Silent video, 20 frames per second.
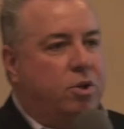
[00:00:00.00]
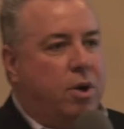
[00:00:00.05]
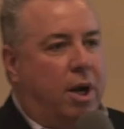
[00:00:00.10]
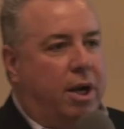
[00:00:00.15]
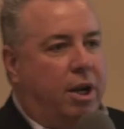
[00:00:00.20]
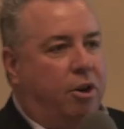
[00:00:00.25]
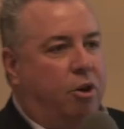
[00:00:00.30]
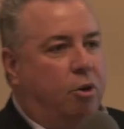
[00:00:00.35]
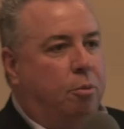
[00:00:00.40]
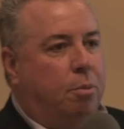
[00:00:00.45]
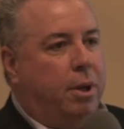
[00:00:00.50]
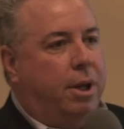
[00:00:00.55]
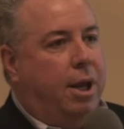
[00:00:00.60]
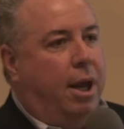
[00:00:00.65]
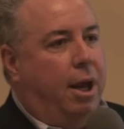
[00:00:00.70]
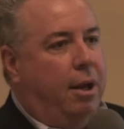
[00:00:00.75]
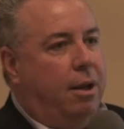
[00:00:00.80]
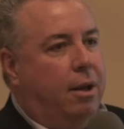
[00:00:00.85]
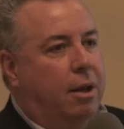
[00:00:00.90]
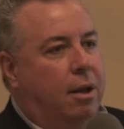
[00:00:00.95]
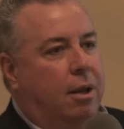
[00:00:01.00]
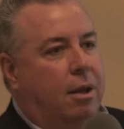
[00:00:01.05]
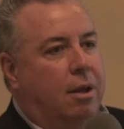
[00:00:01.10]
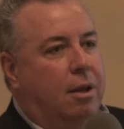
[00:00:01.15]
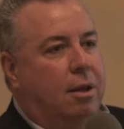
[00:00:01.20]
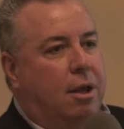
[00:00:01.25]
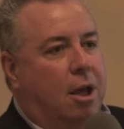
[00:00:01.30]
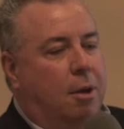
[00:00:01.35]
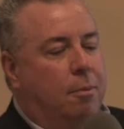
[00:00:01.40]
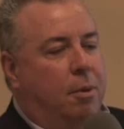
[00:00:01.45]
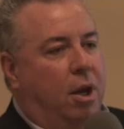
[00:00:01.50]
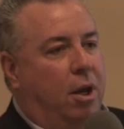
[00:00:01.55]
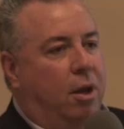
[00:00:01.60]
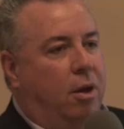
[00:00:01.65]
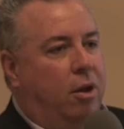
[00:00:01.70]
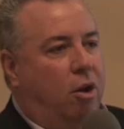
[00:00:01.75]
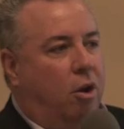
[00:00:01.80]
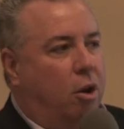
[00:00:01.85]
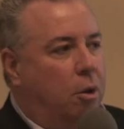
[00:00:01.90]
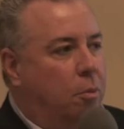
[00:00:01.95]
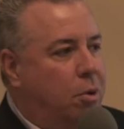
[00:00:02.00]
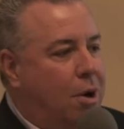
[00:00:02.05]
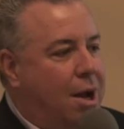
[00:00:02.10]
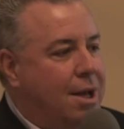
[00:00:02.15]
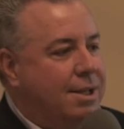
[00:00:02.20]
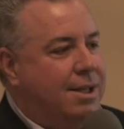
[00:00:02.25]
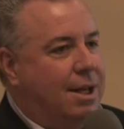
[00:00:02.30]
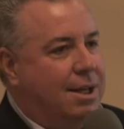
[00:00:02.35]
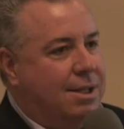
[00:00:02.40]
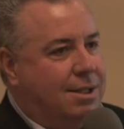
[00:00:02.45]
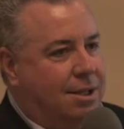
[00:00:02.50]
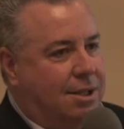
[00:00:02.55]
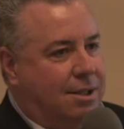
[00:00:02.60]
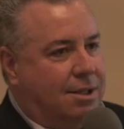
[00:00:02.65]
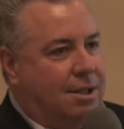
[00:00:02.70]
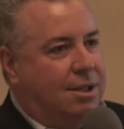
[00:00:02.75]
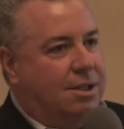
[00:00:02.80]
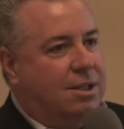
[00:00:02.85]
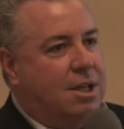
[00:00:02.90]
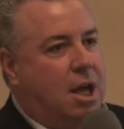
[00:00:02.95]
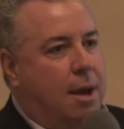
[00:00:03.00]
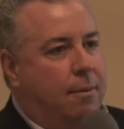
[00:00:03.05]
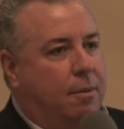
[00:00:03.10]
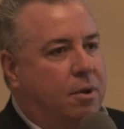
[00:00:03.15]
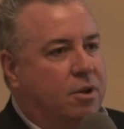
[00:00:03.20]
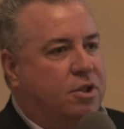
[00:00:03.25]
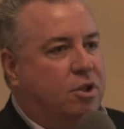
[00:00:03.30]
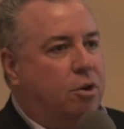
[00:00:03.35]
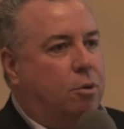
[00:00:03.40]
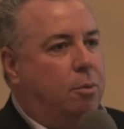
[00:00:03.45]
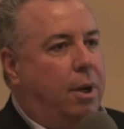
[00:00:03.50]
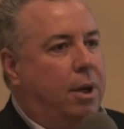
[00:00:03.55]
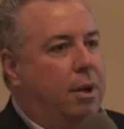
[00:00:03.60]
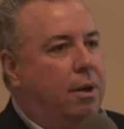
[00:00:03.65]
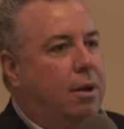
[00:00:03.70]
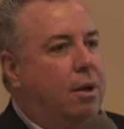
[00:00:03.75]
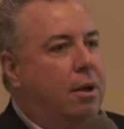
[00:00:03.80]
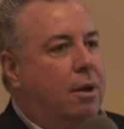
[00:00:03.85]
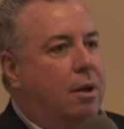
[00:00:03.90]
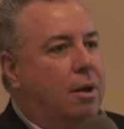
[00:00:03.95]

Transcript: try to duplicate. I mean, you know, the process is, is time consuming.